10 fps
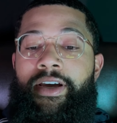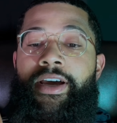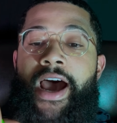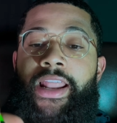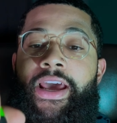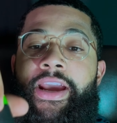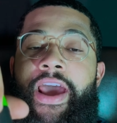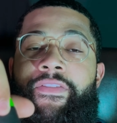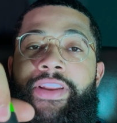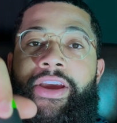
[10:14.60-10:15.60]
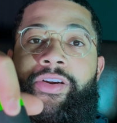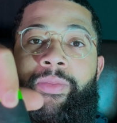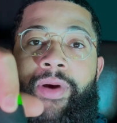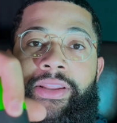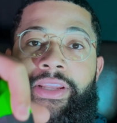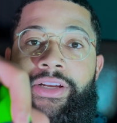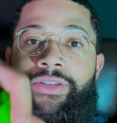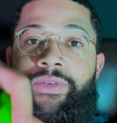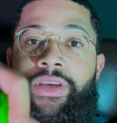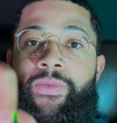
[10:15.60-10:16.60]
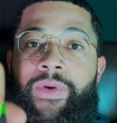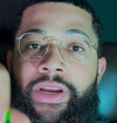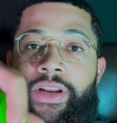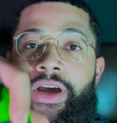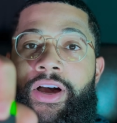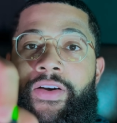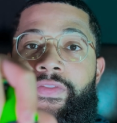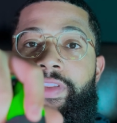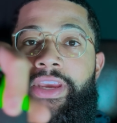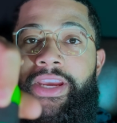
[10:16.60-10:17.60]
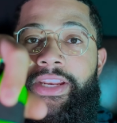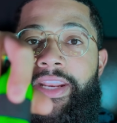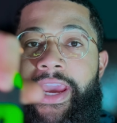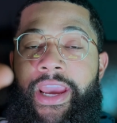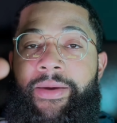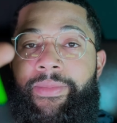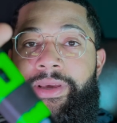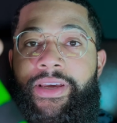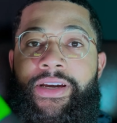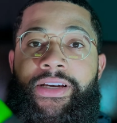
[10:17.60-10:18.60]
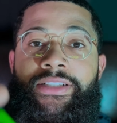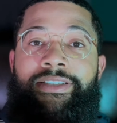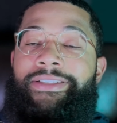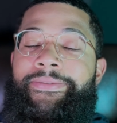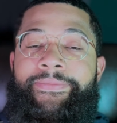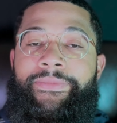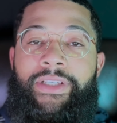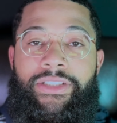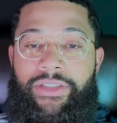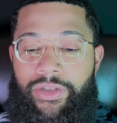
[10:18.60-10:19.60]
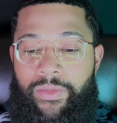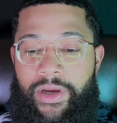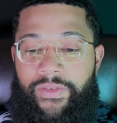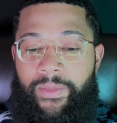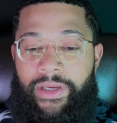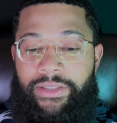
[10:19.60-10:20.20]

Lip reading: I like having that grip right there to get rid of the name, because it's just too much for me.